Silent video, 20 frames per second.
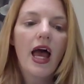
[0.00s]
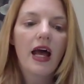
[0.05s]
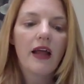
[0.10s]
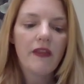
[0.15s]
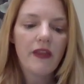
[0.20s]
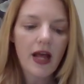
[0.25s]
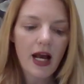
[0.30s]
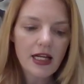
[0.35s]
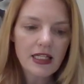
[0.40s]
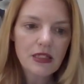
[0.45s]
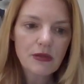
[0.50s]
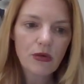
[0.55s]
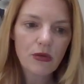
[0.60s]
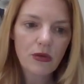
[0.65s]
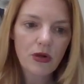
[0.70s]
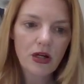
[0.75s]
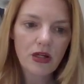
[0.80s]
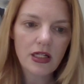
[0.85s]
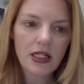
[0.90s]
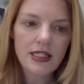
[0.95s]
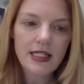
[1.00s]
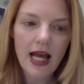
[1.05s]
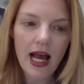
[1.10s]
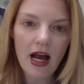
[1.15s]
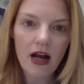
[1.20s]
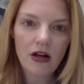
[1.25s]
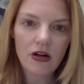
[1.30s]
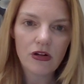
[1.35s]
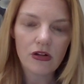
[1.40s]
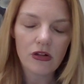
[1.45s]
And that's what we're going to
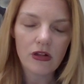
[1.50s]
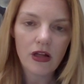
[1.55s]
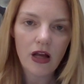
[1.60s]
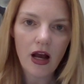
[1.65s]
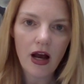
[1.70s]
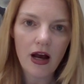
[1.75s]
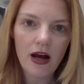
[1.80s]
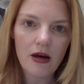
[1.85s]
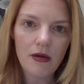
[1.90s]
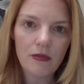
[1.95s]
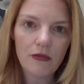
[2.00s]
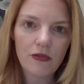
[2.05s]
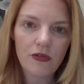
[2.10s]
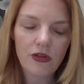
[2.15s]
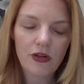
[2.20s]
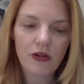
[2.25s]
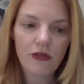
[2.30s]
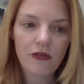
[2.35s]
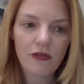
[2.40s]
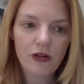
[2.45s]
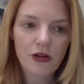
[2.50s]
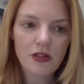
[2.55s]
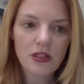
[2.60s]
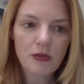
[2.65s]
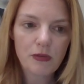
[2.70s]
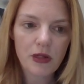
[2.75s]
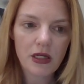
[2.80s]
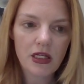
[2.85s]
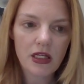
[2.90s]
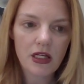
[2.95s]
tackle for the
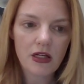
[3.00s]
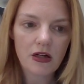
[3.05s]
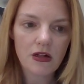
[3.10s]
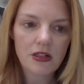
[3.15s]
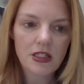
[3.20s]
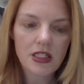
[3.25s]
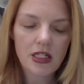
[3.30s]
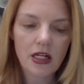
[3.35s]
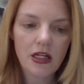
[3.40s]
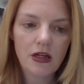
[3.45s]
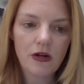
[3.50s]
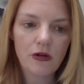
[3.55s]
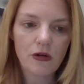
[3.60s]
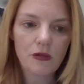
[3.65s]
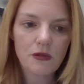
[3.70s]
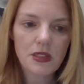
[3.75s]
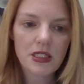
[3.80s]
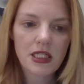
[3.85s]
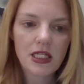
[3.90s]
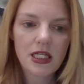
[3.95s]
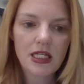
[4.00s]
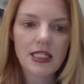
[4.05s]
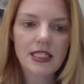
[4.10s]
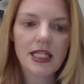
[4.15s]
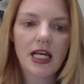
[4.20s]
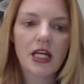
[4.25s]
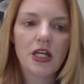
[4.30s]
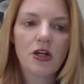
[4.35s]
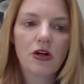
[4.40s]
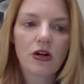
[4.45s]
first bit in our study groups, is
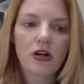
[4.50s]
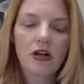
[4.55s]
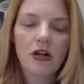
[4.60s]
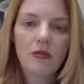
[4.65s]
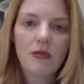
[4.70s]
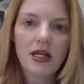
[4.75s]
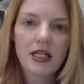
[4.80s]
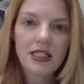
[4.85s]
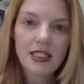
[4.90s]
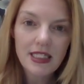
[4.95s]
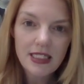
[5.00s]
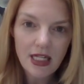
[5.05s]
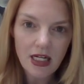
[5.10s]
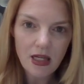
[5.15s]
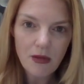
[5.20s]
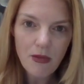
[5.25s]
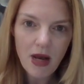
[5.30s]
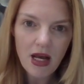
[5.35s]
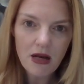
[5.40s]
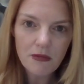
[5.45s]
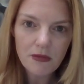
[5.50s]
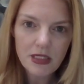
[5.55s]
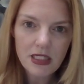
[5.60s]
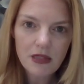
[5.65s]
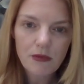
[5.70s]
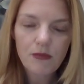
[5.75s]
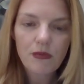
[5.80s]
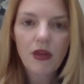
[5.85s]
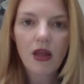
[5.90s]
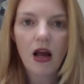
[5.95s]
that you're going to make study
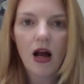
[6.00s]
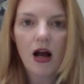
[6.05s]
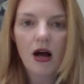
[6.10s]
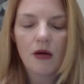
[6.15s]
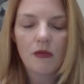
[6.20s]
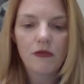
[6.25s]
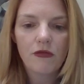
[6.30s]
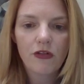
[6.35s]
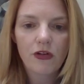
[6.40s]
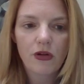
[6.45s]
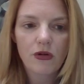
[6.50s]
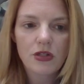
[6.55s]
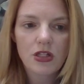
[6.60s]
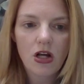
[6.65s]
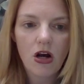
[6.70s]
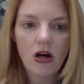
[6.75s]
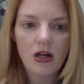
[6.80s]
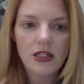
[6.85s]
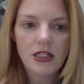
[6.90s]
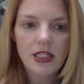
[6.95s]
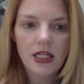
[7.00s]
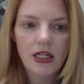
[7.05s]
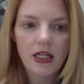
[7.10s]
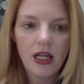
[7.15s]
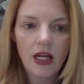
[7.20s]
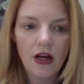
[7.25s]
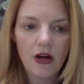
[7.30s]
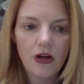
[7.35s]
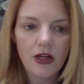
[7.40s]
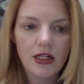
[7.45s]
maps for those content
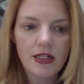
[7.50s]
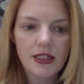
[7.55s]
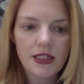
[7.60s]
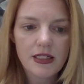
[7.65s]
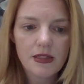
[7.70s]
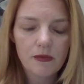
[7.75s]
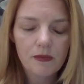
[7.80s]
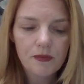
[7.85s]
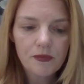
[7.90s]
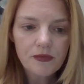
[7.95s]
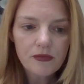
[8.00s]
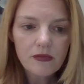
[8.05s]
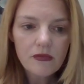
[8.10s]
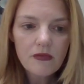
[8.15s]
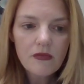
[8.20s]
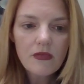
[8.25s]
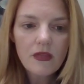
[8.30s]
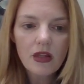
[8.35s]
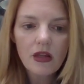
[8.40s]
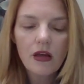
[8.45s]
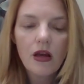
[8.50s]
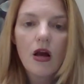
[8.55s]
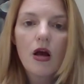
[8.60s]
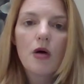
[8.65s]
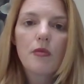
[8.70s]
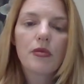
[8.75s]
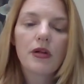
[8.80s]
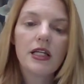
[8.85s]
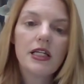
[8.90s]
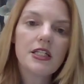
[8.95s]
areas.
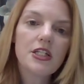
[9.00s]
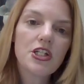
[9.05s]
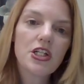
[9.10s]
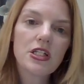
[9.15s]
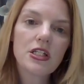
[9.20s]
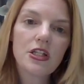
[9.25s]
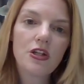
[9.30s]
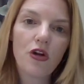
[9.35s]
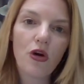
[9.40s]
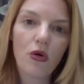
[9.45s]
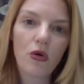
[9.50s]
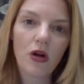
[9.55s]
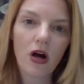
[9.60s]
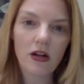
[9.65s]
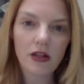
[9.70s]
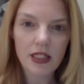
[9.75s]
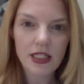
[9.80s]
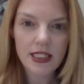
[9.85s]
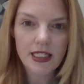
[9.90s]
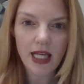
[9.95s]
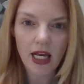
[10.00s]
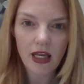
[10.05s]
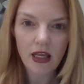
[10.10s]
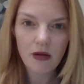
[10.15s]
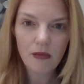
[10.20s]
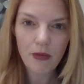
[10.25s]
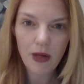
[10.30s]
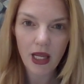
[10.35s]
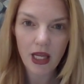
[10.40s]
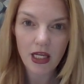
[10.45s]
Please just note on the
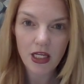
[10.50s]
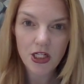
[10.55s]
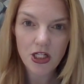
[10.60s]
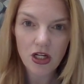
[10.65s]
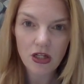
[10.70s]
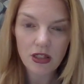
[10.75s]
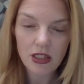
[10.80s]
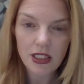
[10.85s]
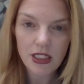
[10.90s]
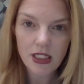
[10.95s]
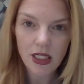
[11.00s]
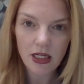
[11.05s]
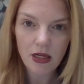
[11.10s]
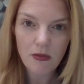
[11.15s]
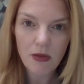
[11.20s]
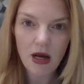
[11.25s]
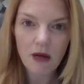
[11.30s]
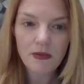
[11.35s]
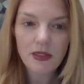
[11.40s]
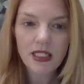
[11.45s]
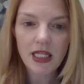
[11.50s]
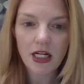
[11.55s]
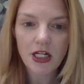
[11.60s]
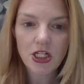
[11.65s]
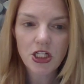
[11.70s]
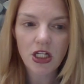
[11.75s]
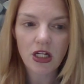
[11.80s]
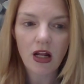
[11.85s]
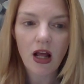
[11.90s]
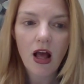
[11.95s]
second page of the study map
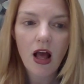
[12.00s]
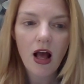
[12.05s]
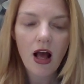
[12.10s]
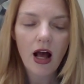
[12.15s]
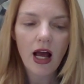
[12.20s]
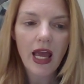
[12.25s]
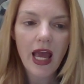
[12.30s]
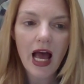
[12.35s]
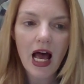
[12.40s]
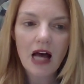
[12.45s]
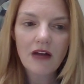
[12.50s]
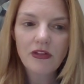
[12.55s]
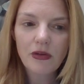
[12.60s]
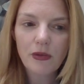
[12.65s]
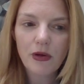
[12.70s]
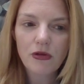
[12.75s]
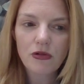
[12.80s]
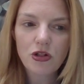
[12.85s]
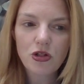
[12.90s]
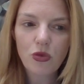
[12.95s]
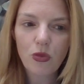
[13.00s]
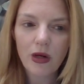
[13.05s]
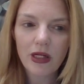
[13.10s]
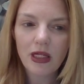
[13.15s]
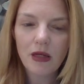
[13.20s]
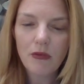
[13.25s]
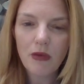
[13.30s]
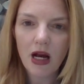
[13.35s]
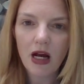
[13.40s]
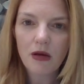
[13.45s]
section, I have about
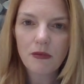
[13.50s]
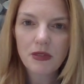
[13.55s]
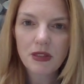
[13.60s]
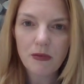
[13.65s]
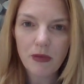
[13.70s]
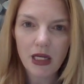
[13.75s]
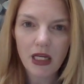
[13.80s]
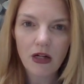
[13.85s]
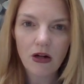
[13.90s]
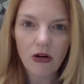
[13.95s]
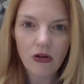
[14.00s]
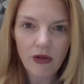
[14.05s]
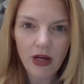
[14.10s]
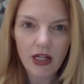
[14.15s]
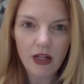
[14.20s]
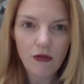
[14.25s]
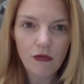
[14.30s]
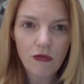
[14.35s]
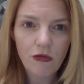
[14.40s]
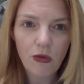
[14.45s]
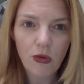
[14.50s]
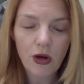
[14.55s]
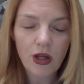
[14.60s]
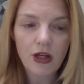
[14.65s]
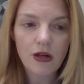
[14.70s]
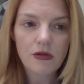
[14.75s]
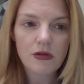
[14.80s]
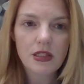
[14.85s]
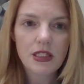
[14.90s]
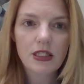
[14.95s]
20 maps made already for
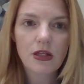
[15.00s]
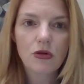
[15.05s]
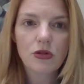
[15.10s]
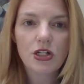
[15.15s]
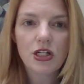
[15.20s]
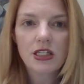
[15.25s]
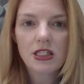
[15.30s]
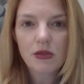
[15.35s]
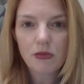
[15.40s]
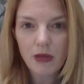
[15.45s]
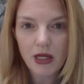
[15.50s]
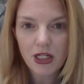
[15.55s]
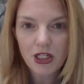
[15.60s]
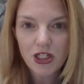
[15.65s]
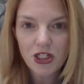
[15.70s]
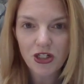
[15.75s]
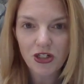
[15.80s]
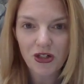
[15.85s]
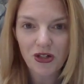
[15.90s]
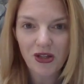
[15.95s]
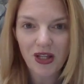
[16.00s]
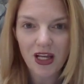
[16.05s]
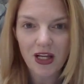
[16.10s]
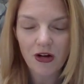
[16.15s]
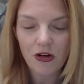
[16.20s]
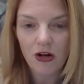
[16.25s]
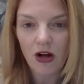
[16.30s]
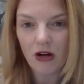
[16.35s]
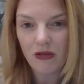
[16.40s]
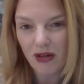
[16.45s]
you. So just make sure that
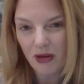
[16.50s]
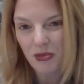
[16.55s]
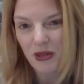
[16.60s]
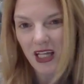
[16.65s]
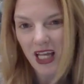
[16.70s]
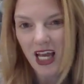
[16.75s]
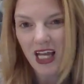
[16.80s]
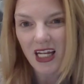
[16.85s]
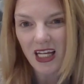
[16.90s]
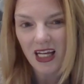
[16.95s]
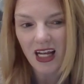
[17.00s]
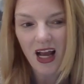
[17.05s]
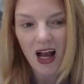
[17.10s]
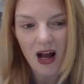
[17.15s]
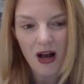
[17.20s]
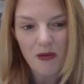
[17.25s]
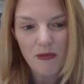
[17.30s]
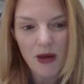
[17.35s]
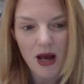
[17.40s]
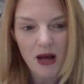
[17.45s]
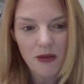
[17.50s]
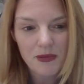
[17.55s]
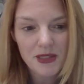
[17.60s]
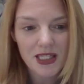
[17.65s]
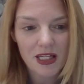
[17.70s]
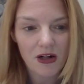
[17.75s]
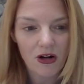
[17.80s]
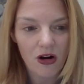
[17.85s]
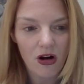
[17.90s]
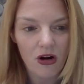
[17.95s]
you're not replicating maps
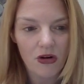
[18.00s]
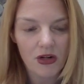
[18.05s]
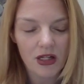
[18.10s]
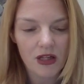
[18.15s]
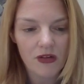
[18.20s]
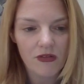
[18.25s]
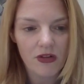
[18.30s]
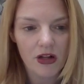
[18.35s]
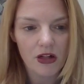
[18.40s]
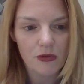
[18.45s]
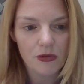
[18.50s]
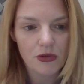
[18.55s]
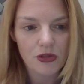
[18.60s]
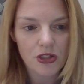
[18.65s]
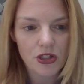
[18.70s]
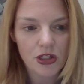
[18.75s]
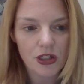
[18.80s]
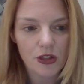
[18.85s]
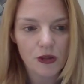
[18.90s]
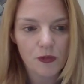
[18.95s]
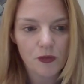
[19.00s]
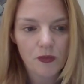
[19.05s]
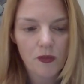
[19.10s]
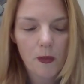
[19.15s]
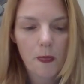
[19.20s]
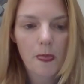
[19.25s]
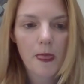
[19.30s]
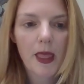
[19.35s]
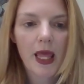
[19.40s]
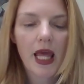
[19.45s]
that are already available to you.
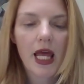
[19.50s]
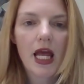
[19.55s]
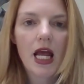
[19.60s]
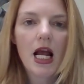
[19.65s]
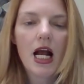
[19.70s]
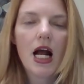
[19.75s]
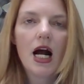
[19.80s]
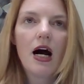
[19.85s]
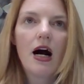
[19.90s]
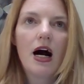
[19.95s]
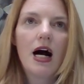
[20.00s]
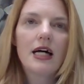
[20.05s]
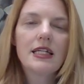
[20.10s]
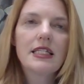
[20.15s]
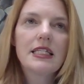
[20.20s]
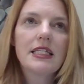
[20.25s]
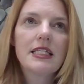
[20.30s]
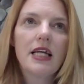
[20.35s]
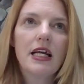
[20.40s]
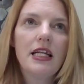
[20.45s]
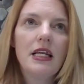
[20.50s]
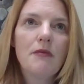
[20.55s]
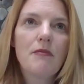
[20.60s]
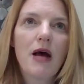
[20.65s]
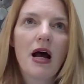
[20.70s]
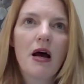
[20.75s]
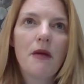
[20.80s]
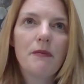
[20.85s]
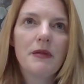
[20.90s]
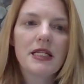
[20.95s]
A study
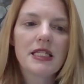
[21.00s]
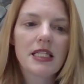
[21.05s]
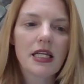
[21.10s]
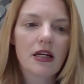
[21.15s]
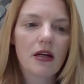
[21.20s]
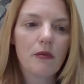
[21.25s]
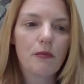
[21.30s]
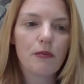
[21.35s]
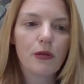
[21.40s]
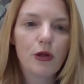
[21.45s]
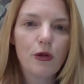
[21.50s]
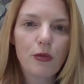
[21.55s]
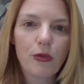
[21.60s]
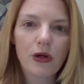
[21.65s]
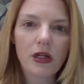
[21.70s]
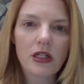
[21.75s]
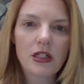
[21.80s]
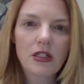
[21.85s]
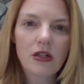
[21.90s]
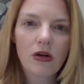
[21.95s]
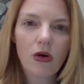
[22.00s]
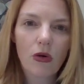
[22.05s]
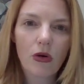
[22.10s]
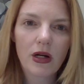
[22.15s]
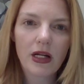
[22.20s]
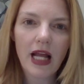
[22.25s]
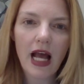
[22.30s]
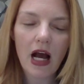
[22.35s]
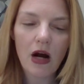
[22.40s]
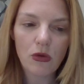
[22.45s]
map is like a blueprint or
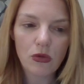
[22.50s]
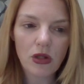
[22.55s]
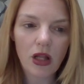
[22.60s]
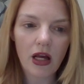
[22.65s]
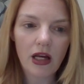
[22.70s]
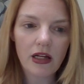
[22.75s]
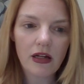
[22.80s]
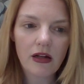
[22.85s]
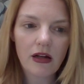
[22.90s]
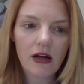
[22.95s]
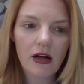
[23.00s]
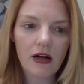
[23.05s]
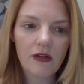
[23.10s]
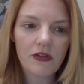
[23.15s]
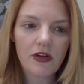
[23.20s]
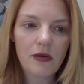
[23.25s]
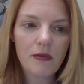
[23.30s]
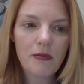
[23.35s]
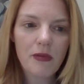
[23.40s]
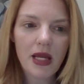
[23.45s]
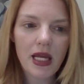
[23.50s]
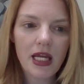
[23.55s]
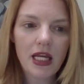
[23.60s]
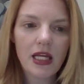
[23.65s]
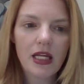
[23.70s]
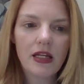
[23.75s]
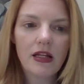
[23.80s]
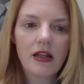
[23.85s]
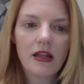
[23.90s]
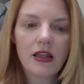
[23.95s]
an outline of the
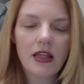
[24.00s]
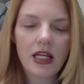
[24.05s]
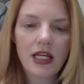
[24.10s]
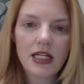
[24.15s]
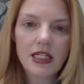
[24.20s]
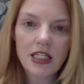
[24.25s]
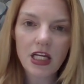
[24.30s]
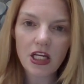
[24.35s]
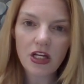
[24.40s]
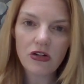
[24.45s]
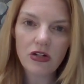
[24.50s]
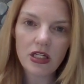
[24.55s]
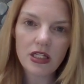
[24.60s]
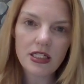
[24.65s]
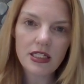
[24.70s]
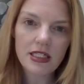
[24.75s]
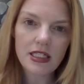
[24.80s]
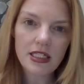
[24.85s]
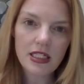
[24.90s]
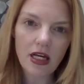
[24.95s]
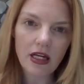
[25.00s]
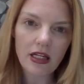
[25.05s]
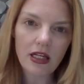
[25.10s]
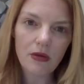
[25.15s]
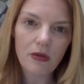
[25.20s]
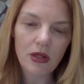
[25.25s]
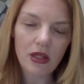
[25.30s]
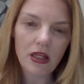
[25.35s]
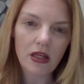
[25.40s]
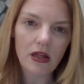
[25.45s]
main things that you need to study
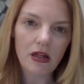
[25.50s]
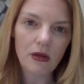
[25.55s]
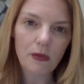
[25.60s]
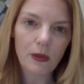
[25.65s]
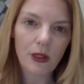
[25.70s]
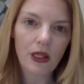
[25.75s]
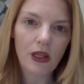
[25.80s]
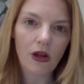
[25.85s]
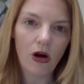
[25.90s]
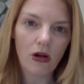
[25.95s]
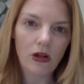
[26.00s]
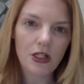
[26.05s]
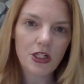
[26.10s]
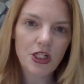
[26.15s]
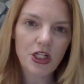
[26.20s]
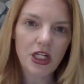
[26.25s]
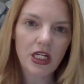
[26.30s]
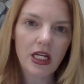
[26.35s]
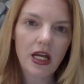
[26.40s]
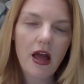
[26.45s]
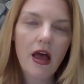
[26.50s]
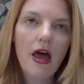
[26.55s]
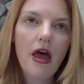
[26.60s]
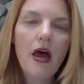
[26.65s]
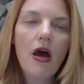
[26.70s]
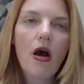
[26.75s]
within a pathology.